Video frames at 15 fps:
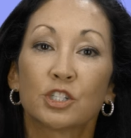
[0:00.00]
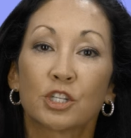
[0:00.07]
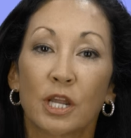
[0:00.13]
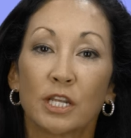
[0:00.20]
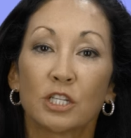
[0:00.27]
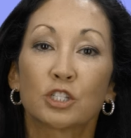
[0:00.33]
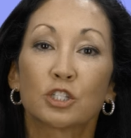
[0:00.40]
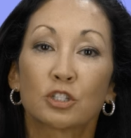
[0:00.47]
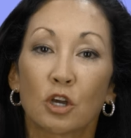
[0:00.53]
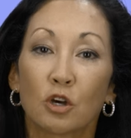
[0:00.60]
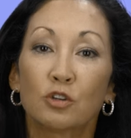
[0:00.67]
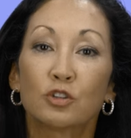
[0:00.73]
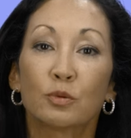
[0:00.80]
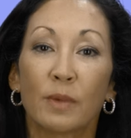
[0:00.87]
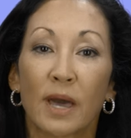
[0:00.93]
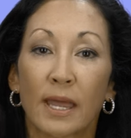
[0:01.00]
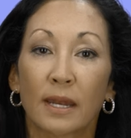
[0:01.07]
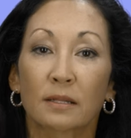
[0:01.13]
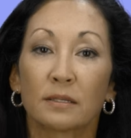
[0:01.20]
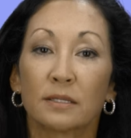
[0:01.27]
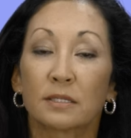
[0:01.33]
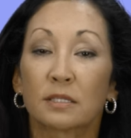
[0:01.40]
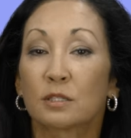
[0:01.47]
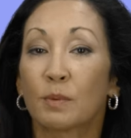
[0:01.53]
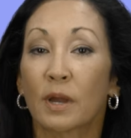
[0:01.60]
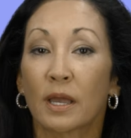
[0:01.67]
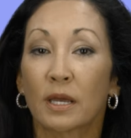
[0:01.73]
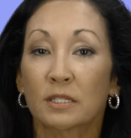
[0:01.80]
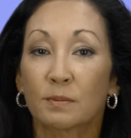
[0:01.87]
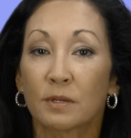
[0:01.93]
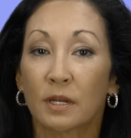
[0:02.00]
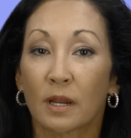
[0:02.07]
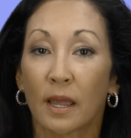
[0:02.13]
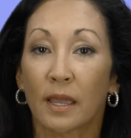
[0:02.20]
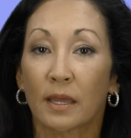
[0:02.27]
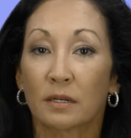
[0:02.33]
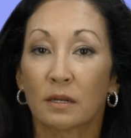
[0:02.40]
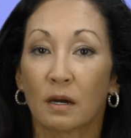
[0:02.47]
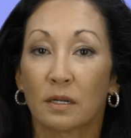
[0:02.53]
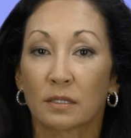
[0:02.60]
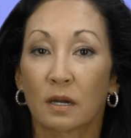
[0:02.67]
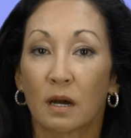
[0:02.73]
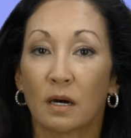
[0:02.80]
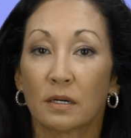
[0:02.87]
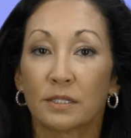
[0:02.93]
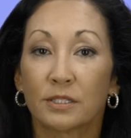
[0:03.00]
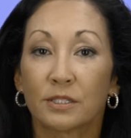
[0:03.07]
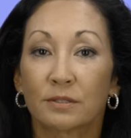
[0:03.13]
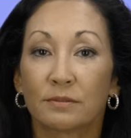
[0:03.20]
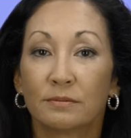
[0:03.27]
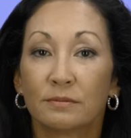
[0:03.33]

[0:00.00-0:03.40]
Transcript: changed so dramatically since my husband and I had gone to college.